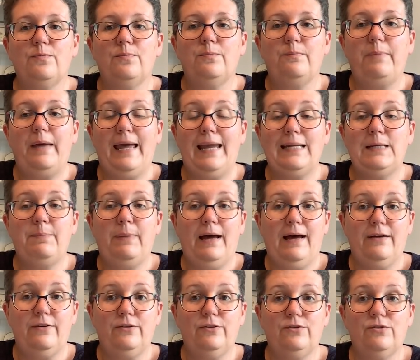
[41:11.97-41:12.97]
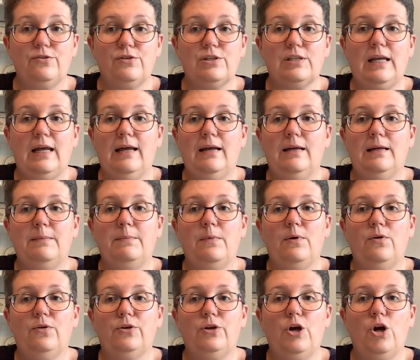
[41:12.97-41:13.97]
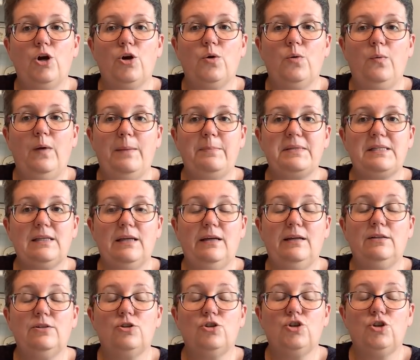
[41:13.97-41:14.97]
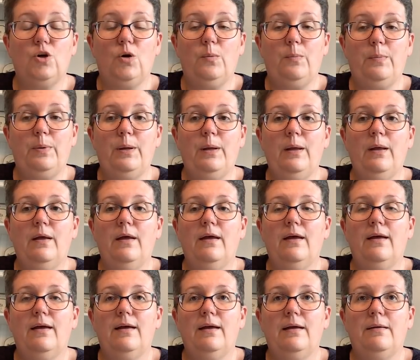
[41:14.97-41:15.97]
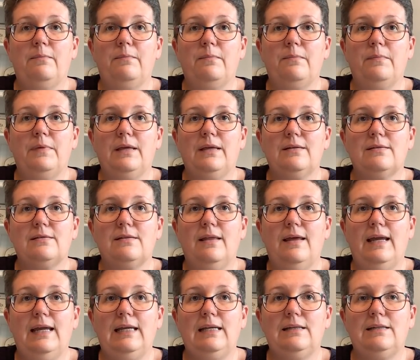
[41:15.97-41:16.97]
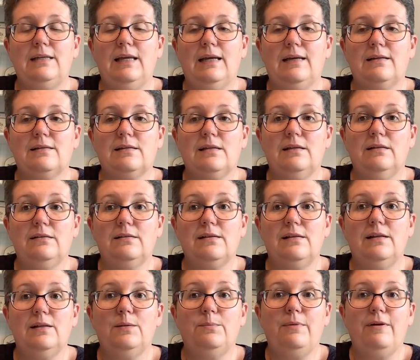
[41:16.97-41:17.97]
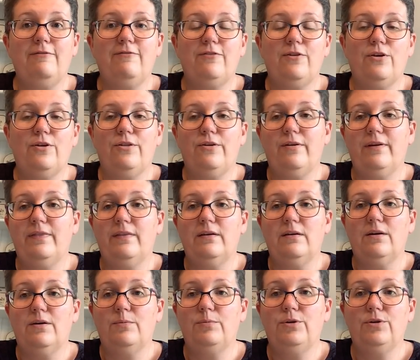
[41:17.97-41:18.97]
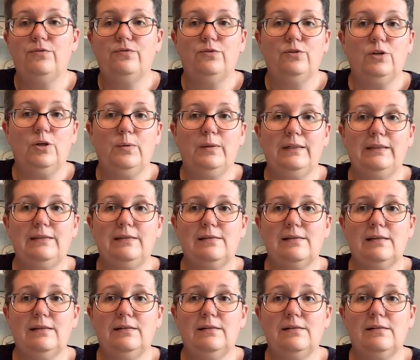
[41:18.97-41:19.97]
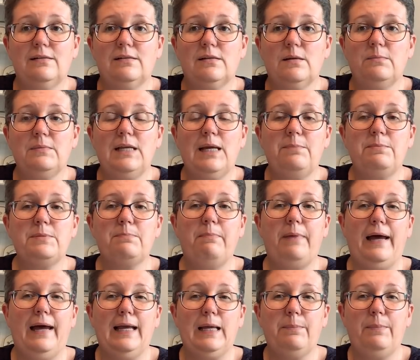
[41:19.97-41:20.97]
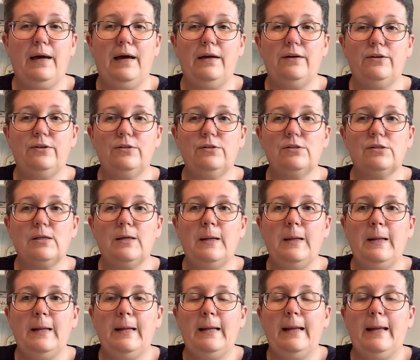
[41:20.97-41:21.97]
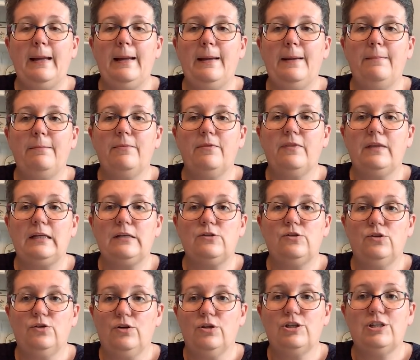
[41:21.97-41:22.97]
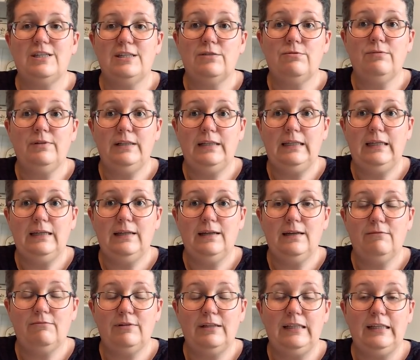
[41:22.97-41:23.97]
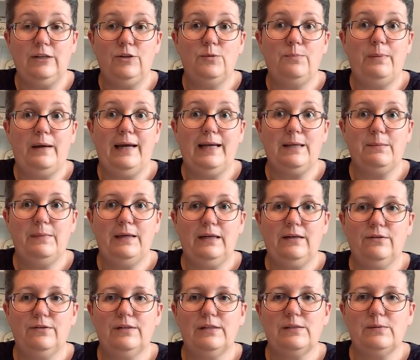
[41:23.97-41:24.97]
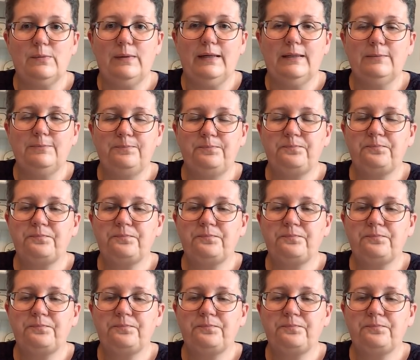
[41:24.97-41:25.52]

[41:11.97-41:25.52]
paid patterns on her website shop, because they take skills a little bit further, and there are beautiful quilts and sometimes bag patterns, things too, because she's a really good bag maker as well.